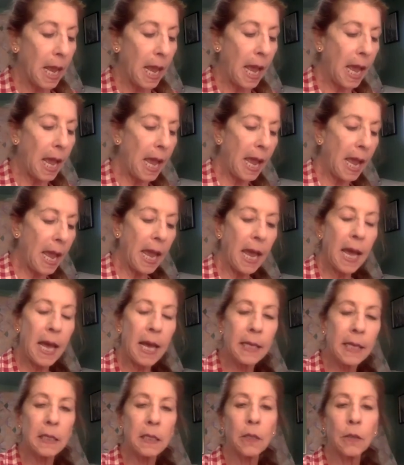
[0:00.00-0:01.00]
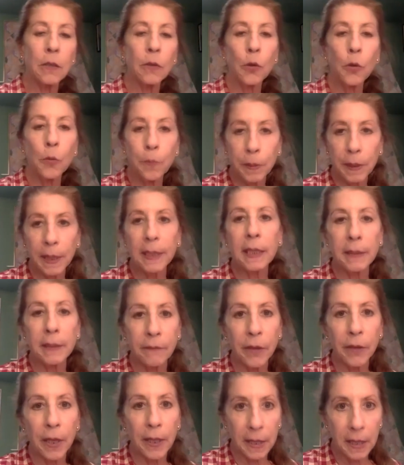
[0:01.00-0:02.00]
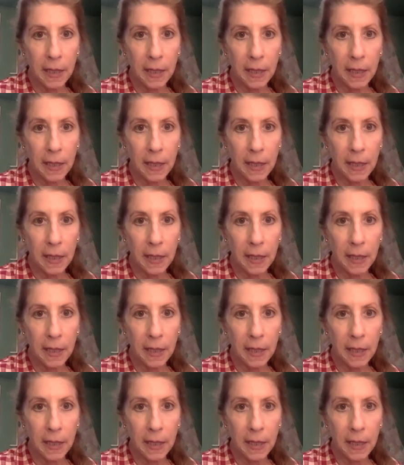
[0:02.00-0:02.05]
and who played a very